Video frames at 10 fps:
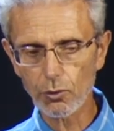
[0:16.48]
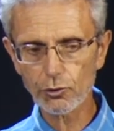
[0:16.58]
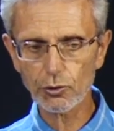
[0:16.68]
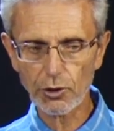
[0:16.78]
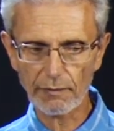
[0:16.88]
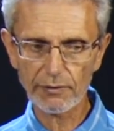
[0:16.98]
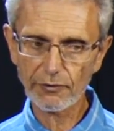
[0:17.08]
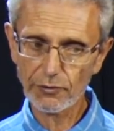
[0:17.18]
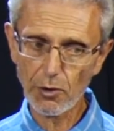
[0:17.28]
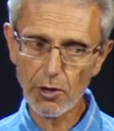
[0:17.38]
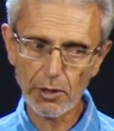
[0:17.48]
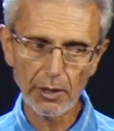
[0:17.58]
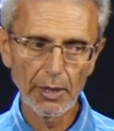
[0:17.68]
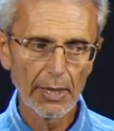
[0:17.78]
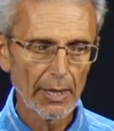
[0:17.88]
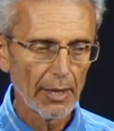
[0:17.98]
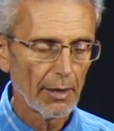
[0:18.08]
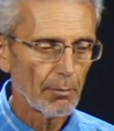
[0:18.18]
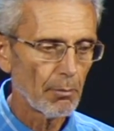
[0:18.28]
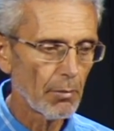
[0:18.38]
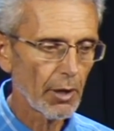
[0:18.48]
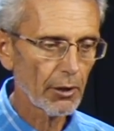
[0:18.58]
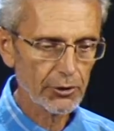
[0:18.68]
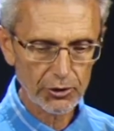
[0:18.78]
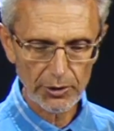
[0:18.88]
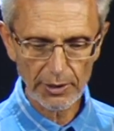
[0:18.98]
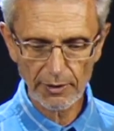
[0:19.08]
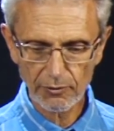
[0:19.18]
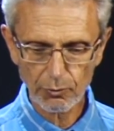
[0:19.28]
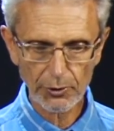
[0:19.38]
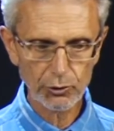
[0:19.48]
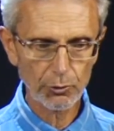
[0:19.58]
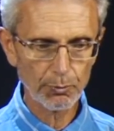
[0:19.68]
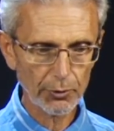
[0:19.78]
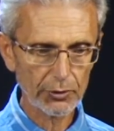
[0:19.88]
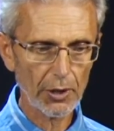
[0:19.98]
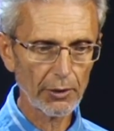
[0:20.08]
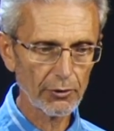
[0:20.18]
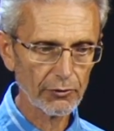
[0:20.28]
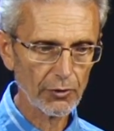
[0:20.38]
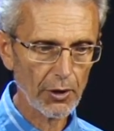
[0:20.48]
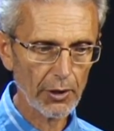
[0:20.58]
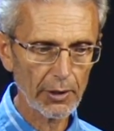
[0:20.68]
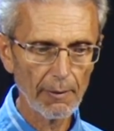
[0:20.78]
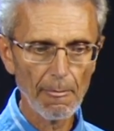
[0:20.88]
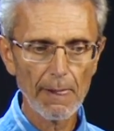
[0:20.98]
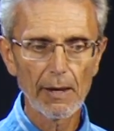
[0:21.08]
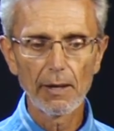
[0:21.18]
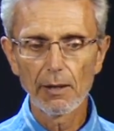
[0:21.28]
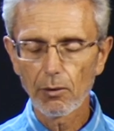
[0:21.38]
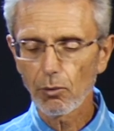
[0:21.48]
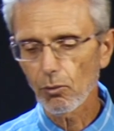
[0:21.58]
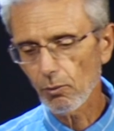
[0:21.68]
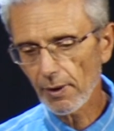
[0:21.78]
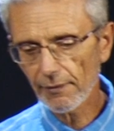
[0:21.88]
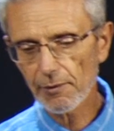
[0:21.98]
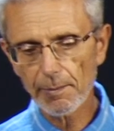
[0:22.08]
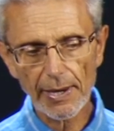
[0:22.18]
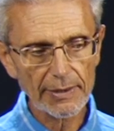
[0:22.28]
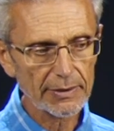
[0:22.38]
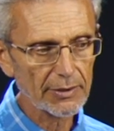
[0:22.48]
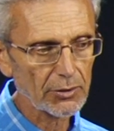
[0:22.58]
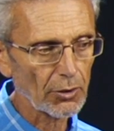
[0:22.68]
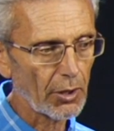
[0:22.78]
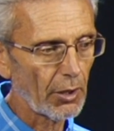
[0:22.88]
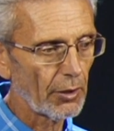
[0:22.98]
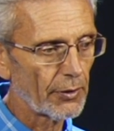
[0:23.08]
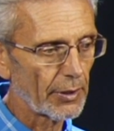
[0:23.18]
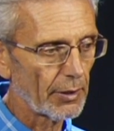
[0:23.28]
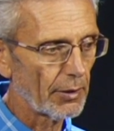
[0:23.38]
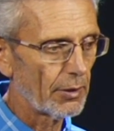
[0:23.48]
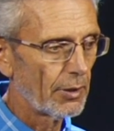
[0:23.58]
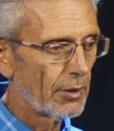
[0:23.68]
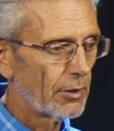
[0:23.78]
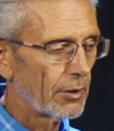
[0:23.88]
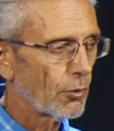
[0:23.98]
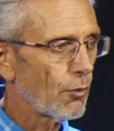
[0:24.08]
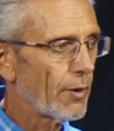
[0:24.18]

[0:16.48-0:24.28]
to cover soil. Mulch is what you put on the soil. One of the best is called, who